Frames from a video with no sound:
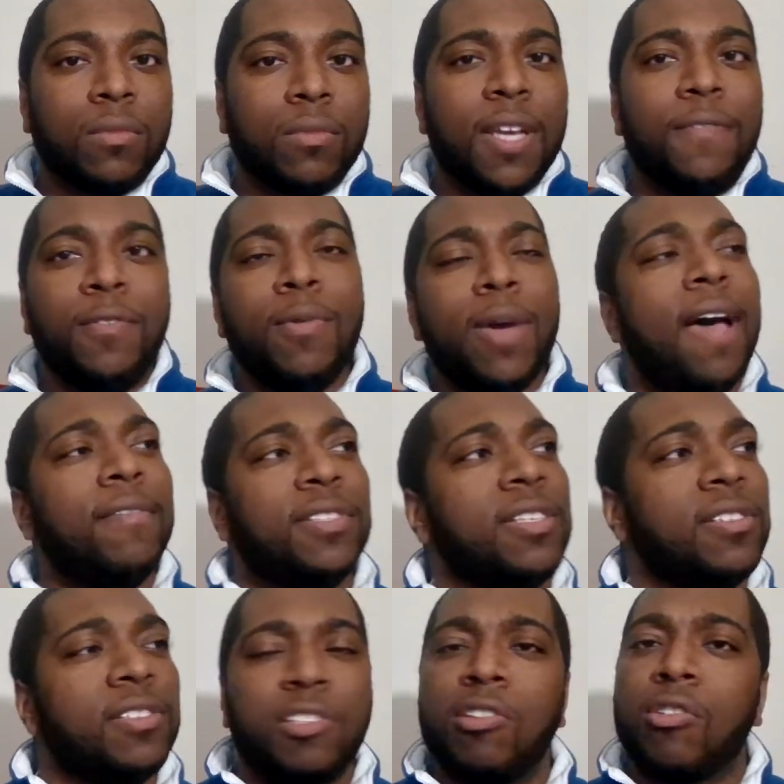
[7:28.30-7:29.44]
If you have
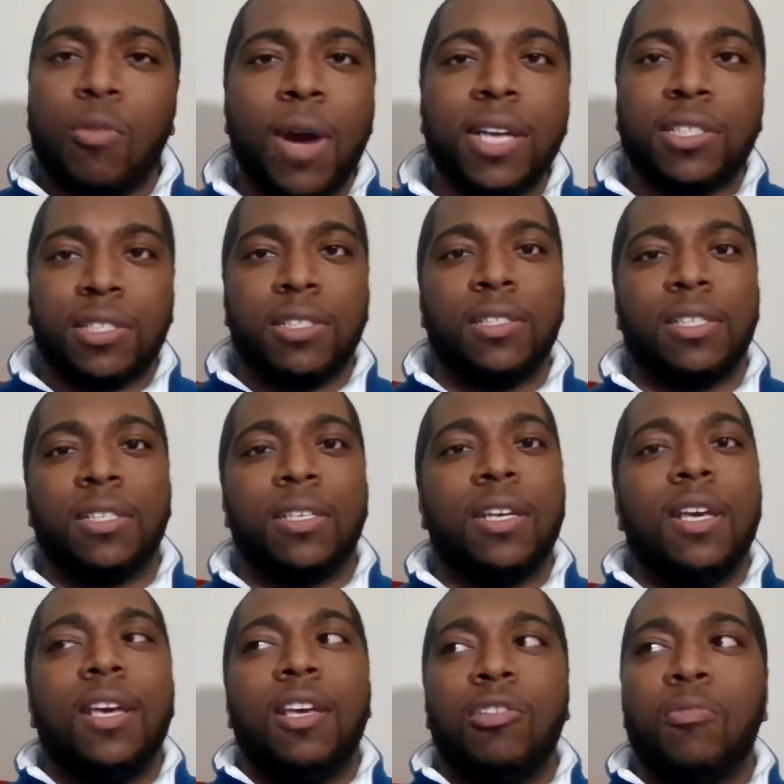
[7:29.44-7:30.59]
sincere questions and
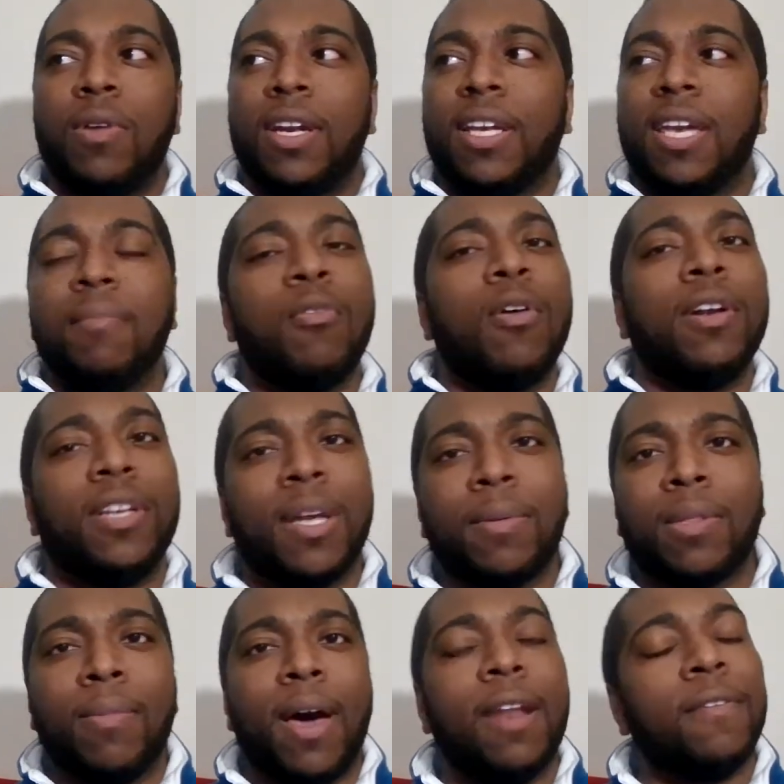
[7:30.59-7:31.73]
you want to get more in depth
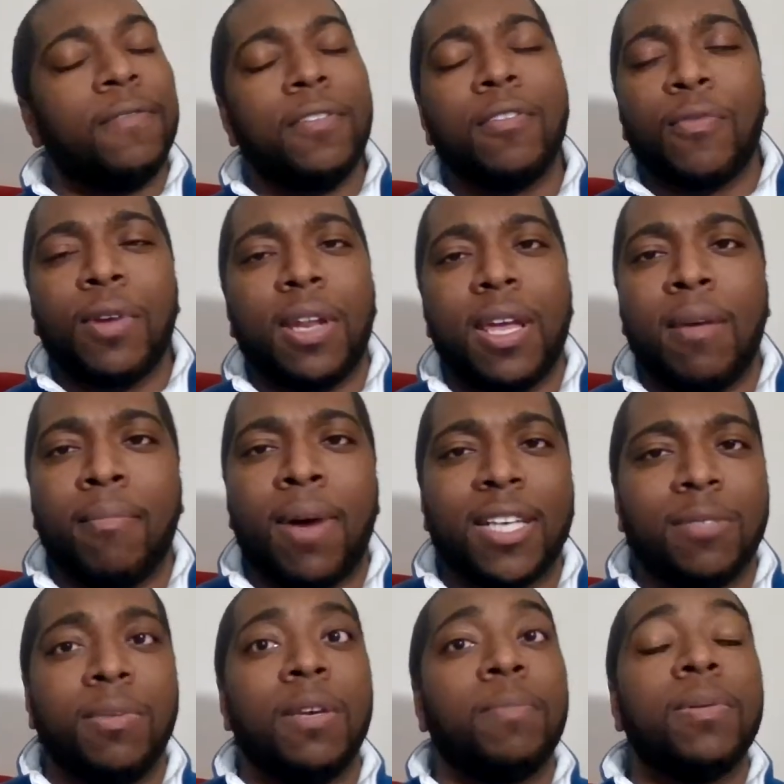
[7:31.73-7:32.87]
about it, feel free to
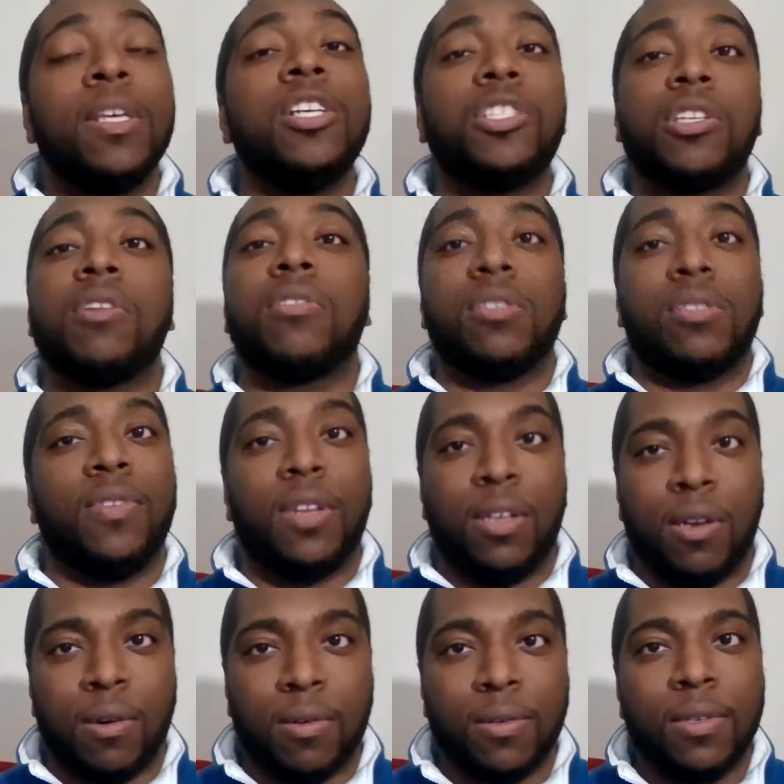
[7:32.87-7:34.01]
inbox me and please share this
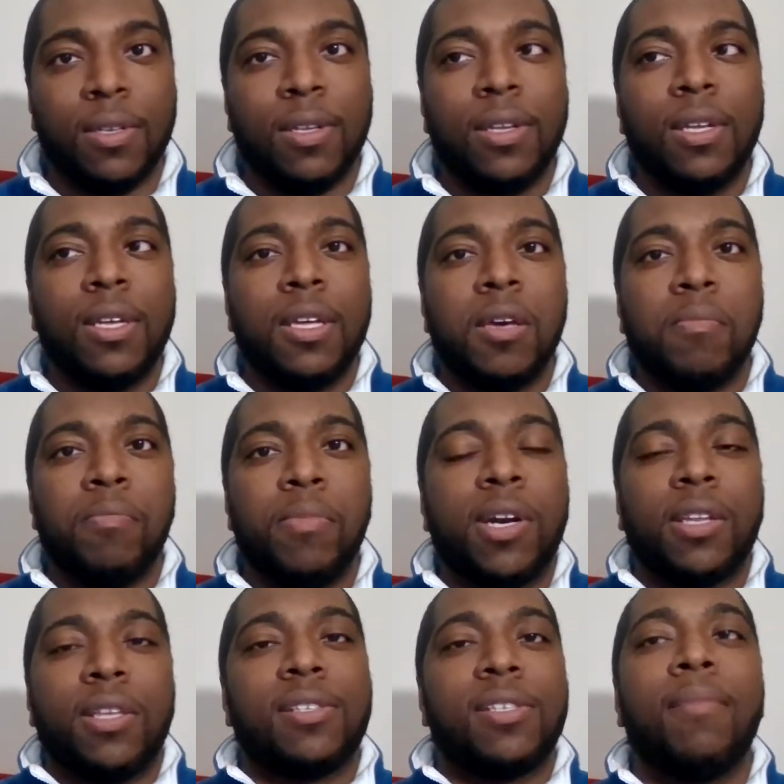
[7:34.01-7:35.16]
video
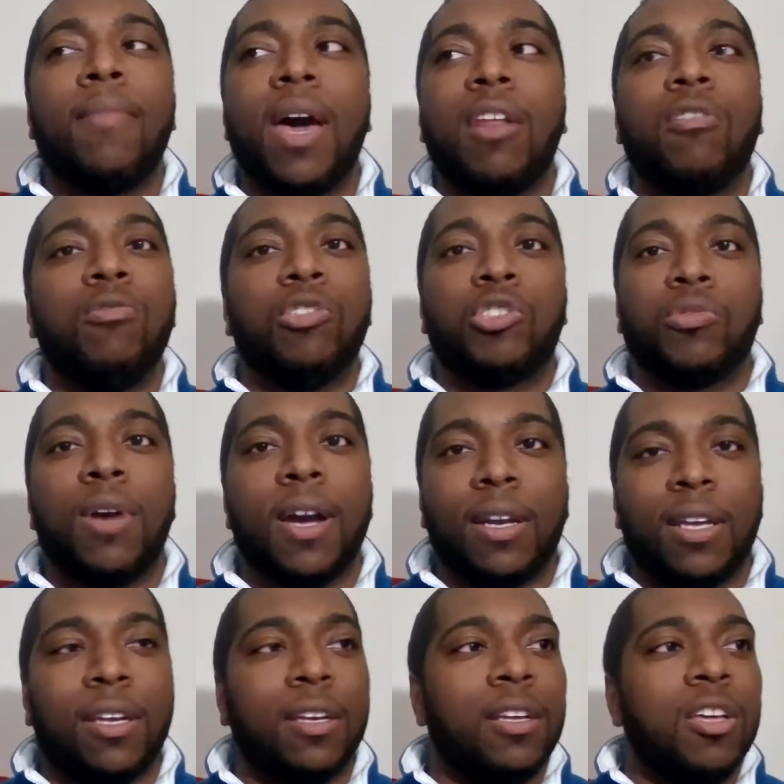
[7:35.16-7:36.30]
because there's somebody who's
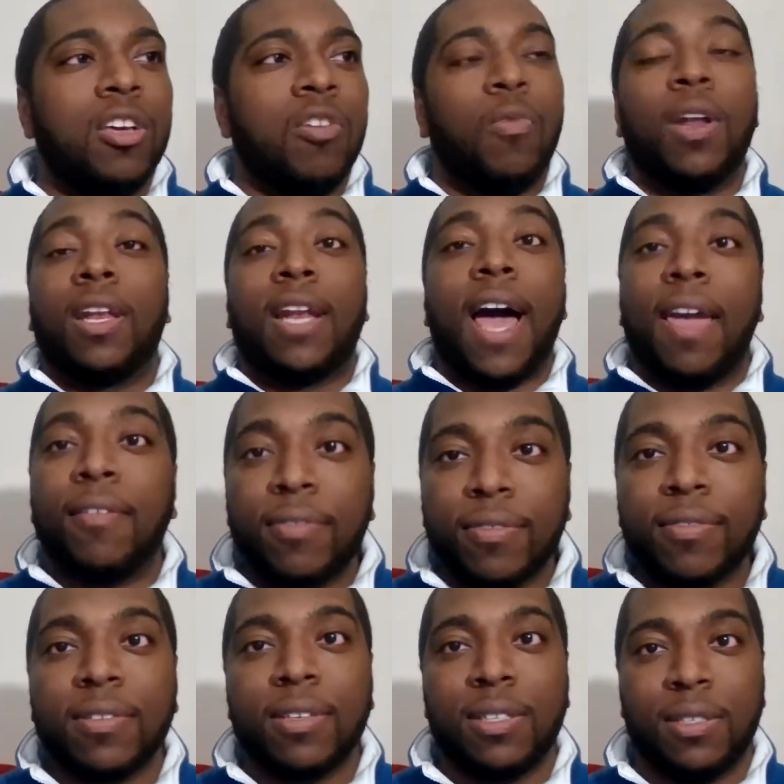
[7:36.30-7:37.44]
struggling with
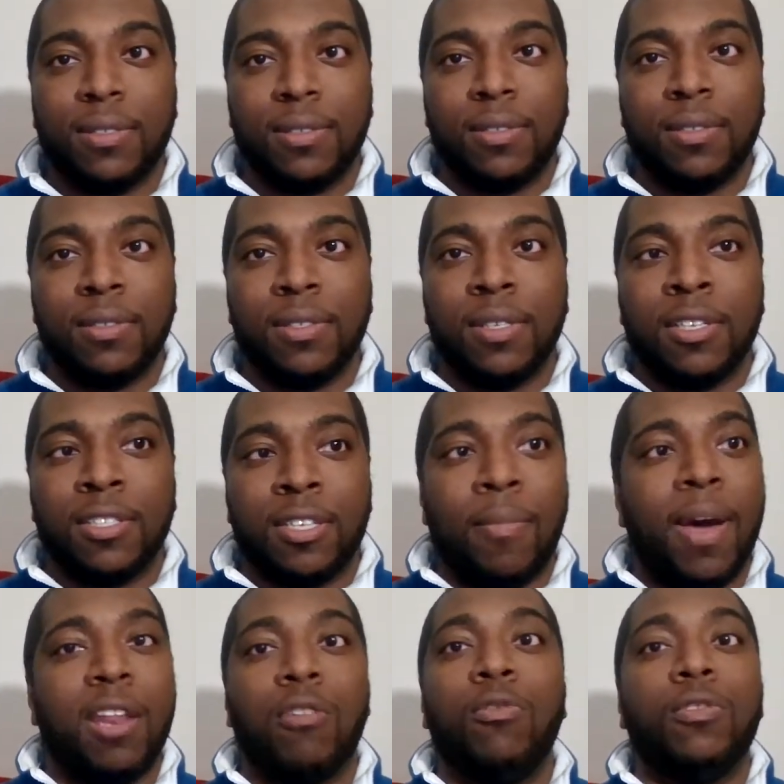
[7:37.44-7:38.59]
life,
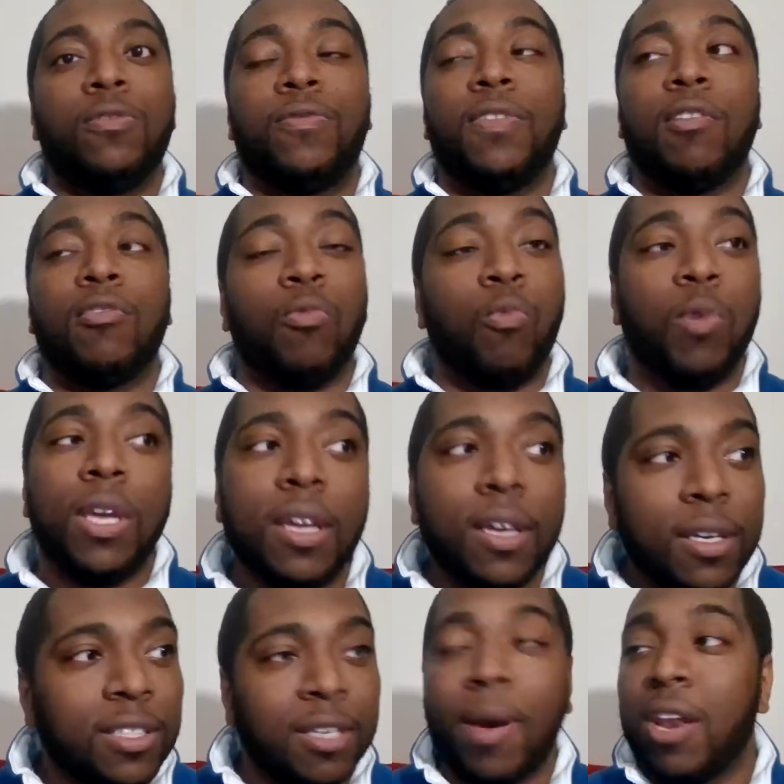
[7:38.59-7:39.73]
somebody who's felt weak,
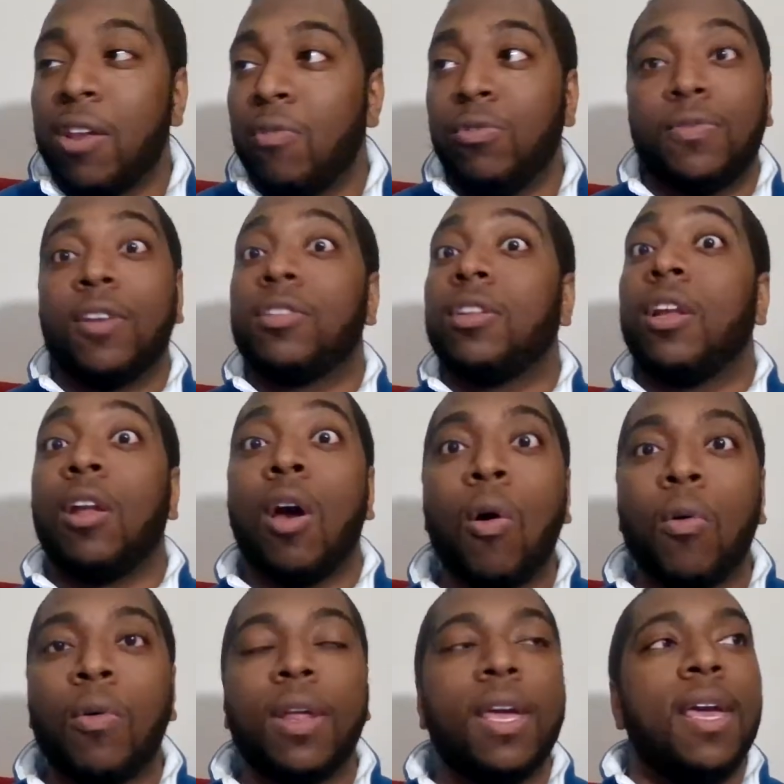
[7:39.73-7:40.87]
somebody who's felt
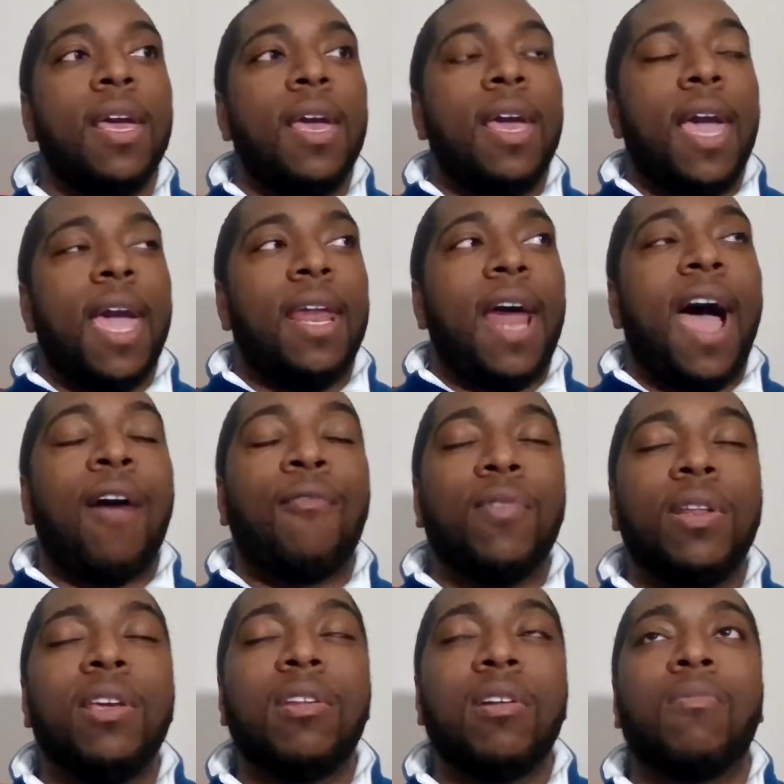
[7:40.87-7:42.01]
alone, and I
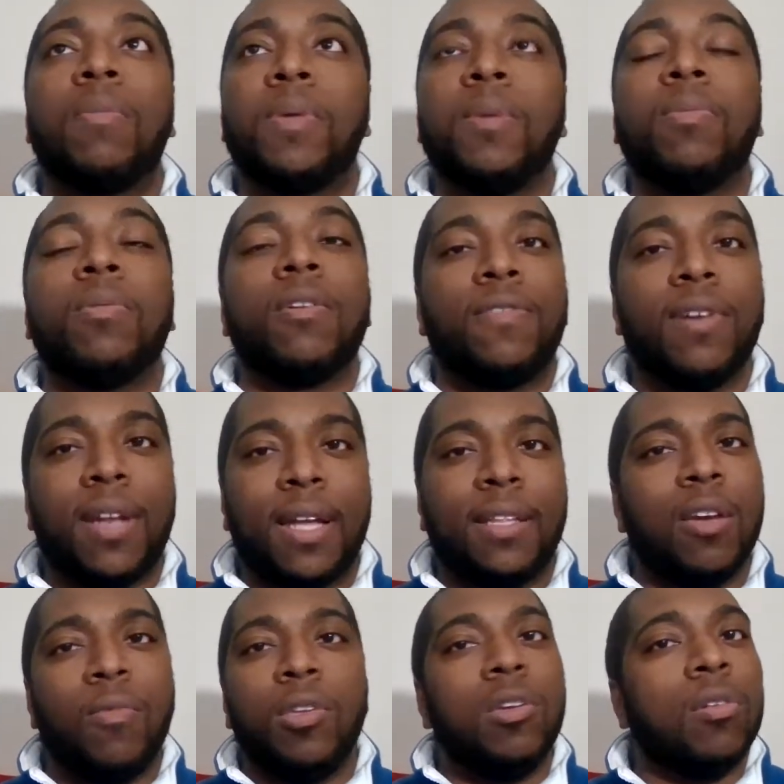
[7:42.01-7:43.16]
really don't want people to feel like
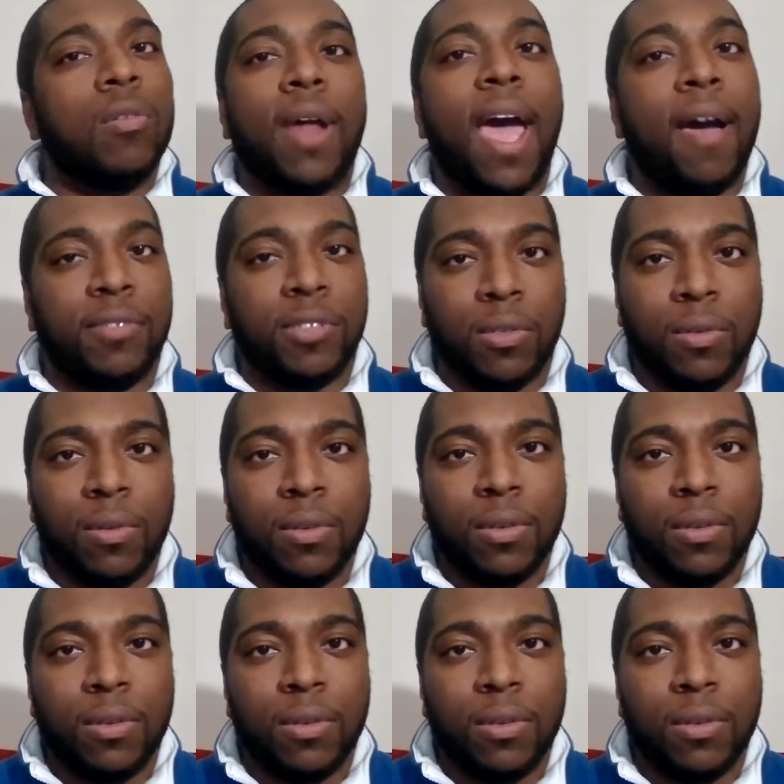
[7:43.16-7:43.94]
that when you don't have to.